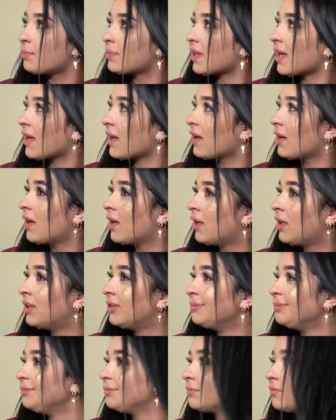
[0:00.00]
Like,
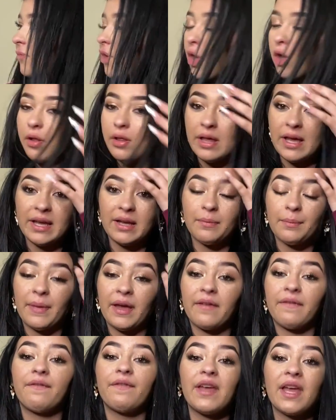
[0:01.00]
all, like, my
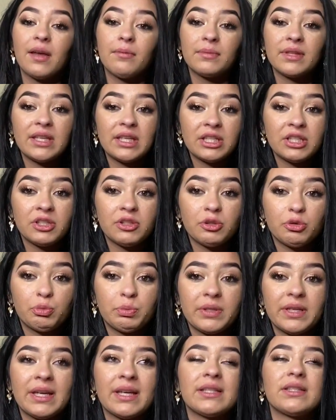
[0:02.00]
family issues
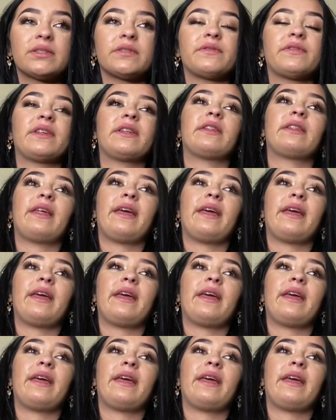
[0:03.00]
because of it.